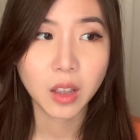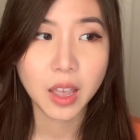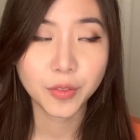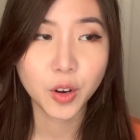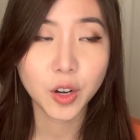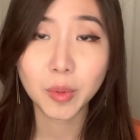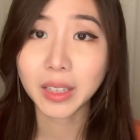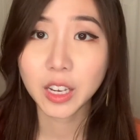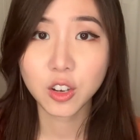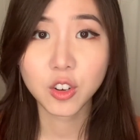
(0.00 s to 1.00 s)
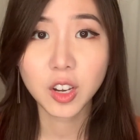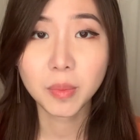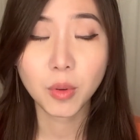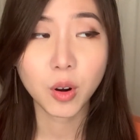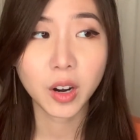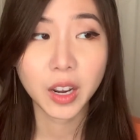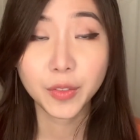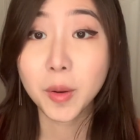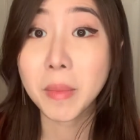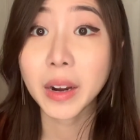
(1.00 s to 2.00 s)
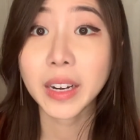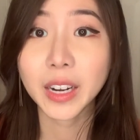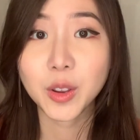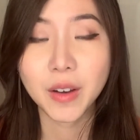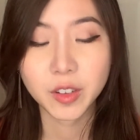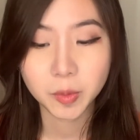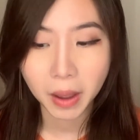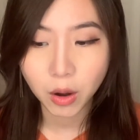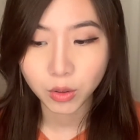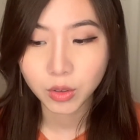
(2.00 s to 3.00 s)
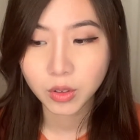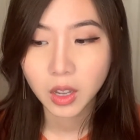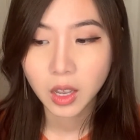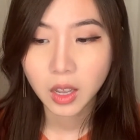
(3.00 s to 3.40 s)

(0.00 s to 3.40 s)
if you're in a relationship or if you're married and you have a spouse,